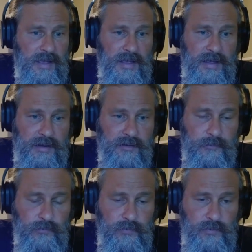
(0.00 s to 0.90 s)
And,
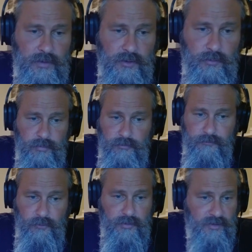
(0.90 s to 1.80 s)
you
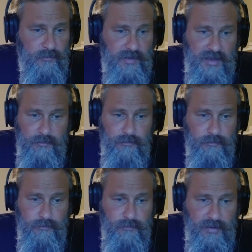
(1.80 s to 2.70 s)
before this
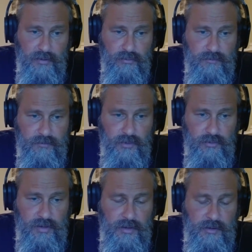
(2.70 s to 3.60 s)
became peer
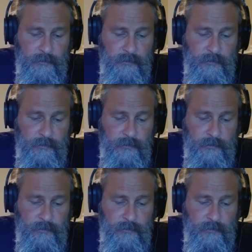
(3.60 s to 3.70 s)
reviewed,